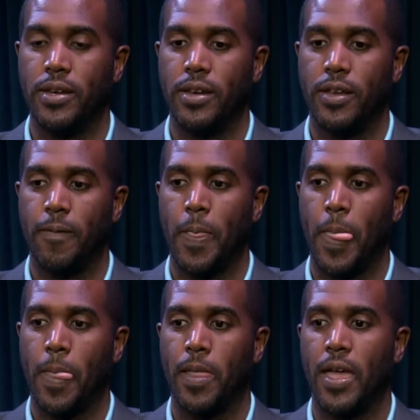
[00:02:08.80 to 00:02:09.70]
but
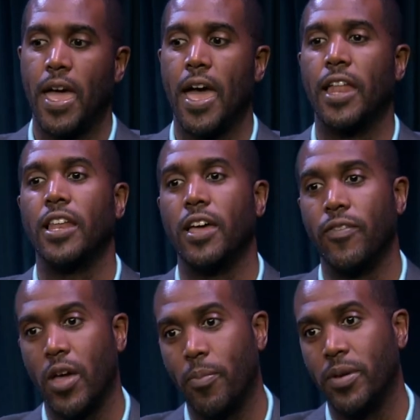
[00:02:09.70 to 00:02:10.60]
I
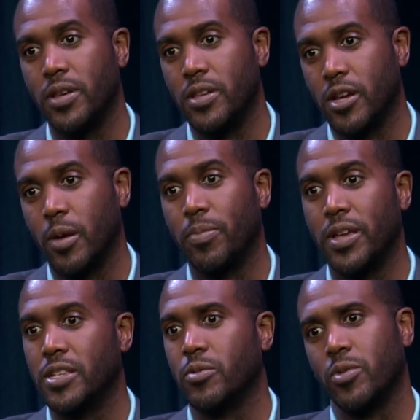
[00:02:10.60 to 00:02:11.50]
love helping younger
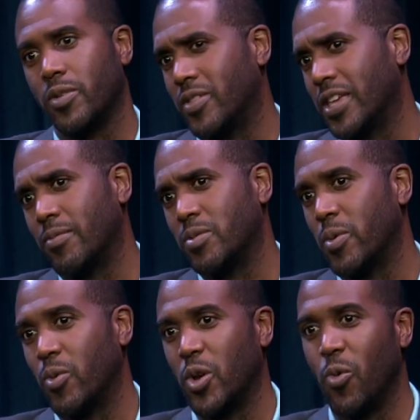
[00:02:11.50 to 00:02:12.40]
players if they come
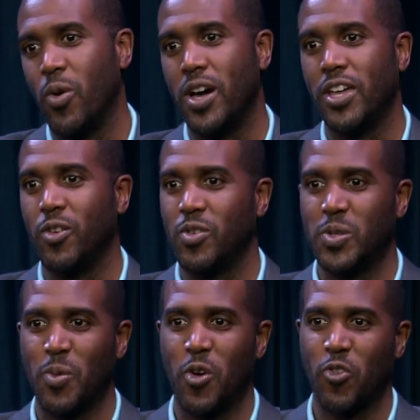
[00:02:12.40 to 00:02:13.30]
to me one-on-one
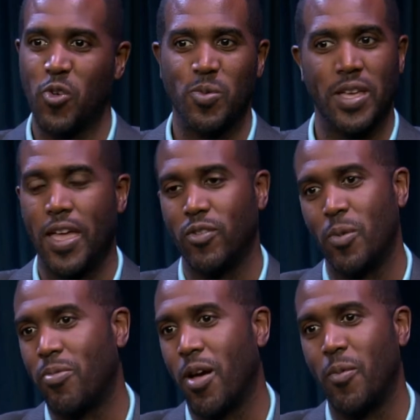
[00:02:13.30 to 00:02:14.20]
or in small groups. I
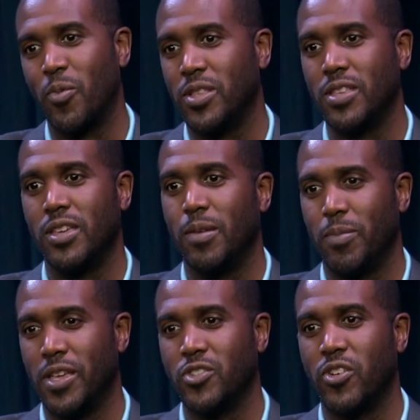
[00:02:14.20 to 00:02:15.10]
have no problem with
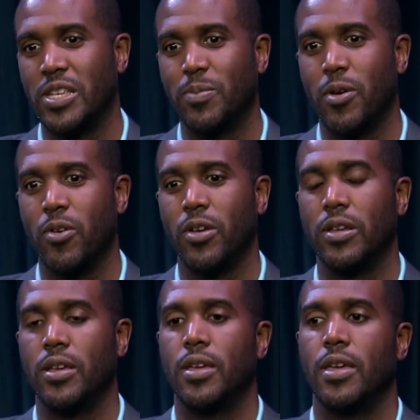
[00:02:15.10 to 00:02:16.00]
being
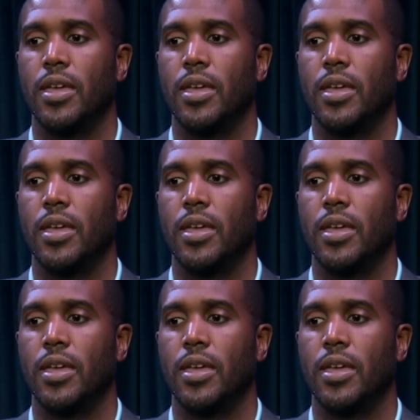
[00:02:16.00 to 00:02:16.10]
transparent.